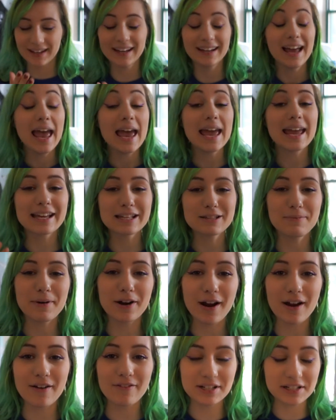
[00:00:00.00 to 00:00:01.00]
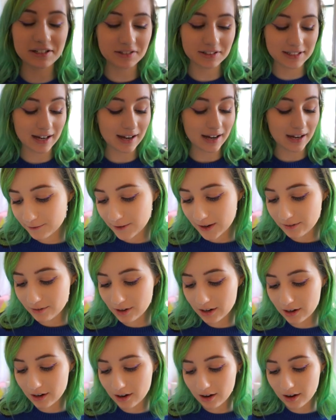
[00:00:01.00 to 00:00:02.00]
it gets better every single time.
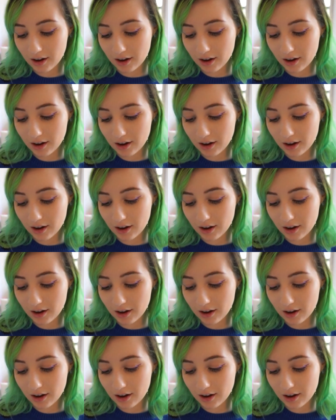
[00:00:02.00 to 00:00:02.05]
Favorite